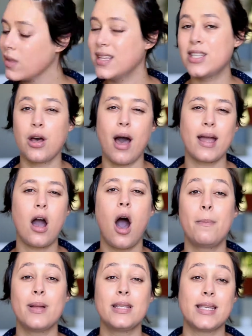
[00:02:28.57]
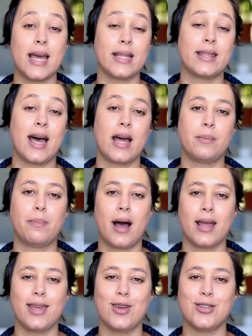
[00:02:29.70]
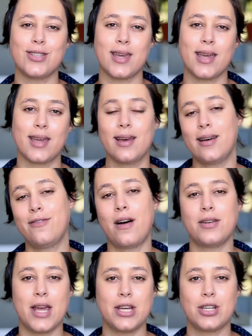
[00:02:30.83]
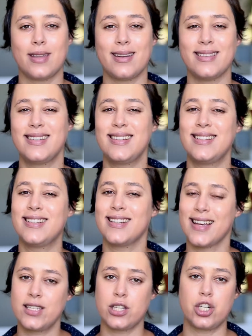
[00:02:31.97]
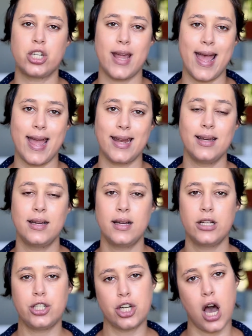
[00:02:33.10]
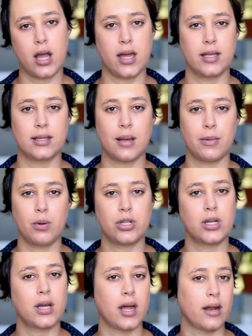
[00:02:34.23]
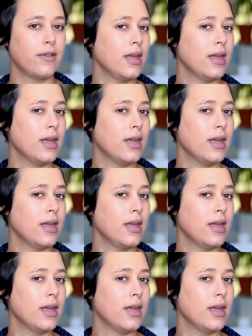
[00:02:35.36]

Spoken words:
So I compensate that by using a foundation that is just a shade darker in summer, which kind of